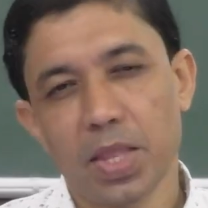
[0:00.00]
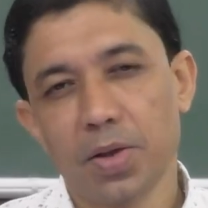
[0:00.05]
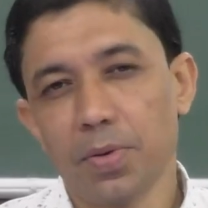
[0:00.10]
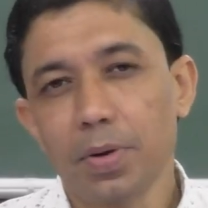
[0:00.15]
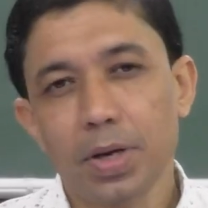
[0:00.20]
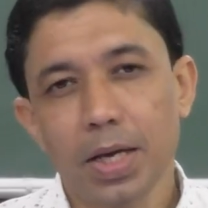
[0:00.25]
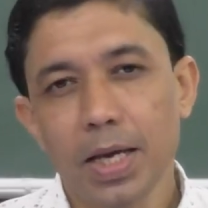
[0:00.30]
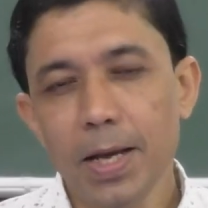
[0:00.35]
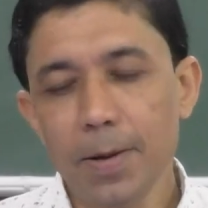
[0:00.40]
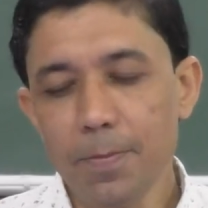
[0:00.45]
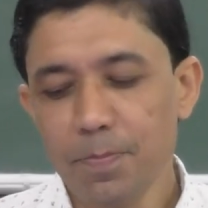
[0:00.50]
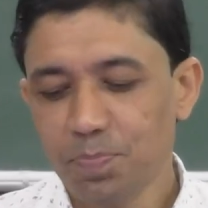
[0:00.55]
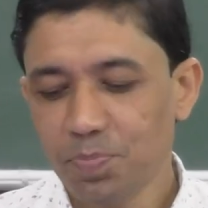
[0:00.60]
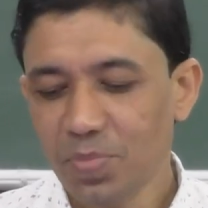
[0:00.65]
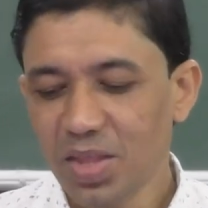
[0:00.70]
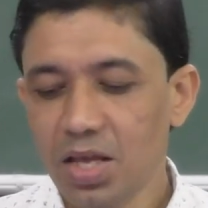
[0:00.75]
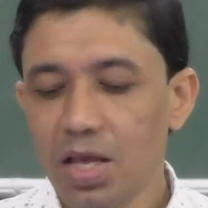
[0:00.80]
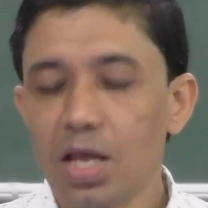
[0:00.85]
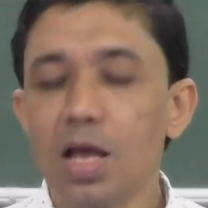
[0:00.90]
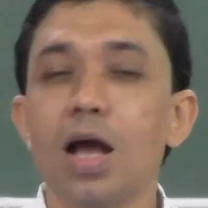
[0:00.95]
okay
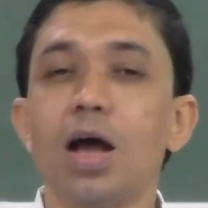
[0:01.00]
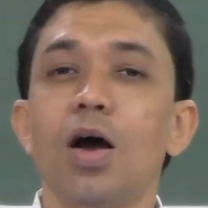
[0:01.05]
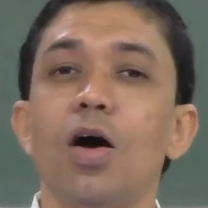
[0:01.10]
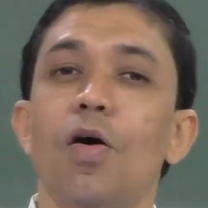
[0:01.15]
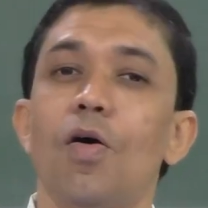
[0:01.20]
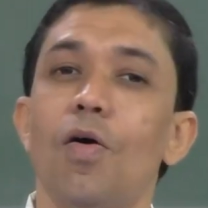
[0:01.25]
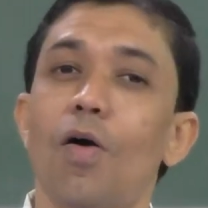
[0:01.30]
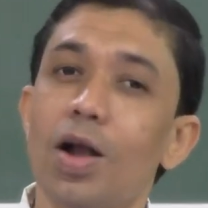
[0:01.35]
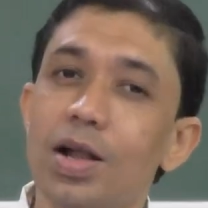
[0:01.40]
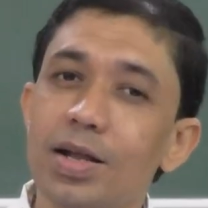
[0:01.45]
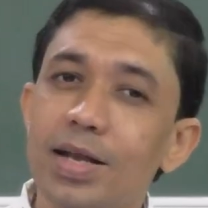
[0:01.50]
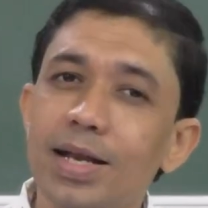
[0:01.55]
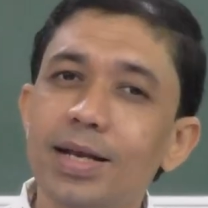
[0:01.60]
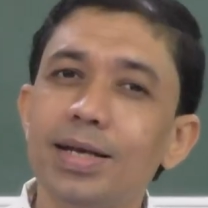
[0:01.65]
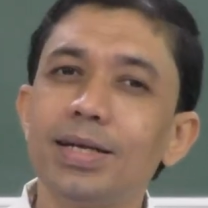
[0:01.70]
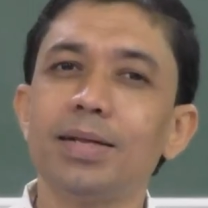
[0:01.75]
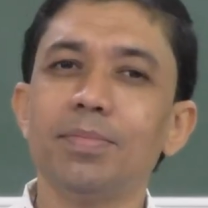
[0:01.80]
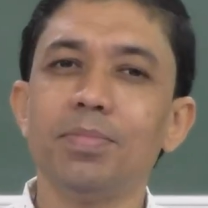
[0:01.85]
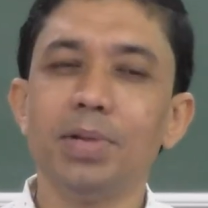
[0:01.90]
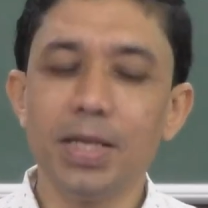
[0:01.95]

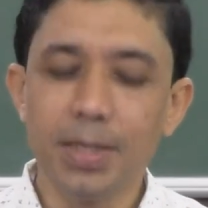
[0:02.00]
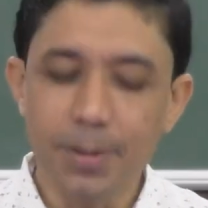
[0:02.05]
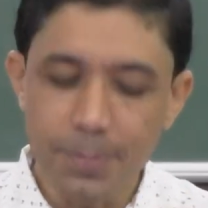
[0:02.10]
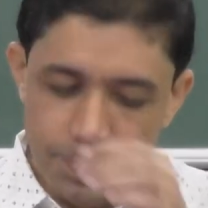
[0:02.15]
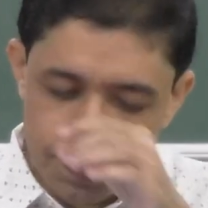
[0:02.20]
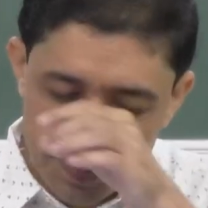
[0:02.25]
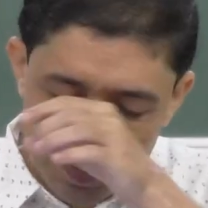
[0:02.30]
alternatively